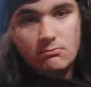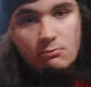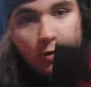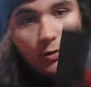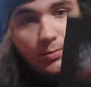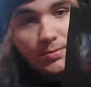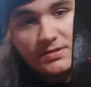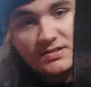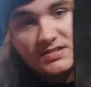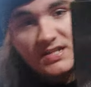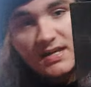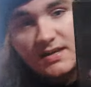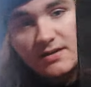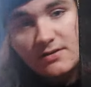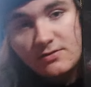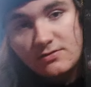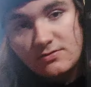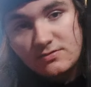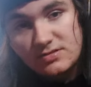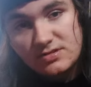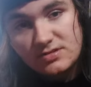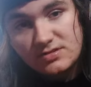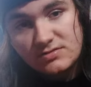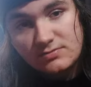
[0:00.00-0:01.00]
Morbid
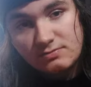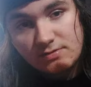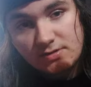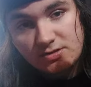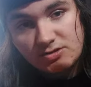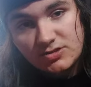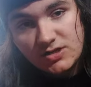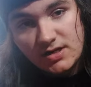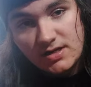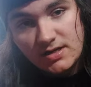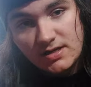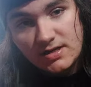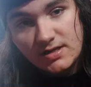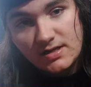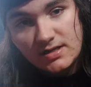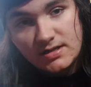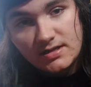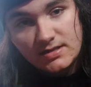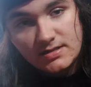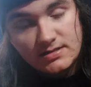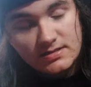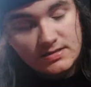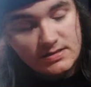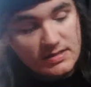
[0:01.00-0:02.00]
Tales, which I
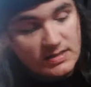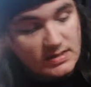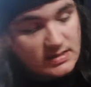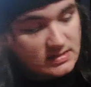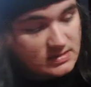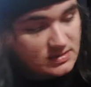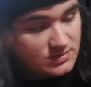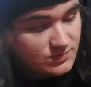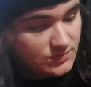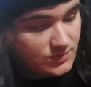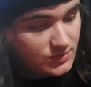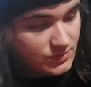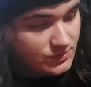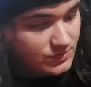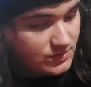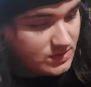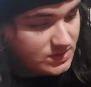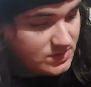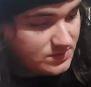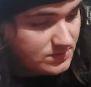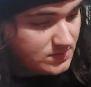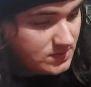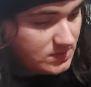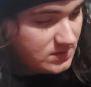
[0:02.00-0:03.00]
got this for
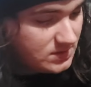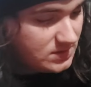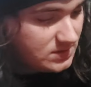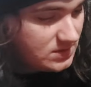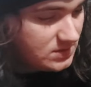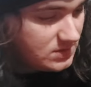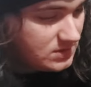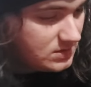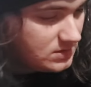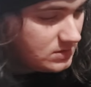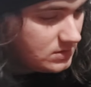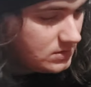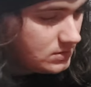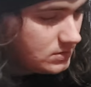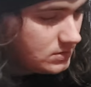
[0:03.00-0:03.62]
Christmas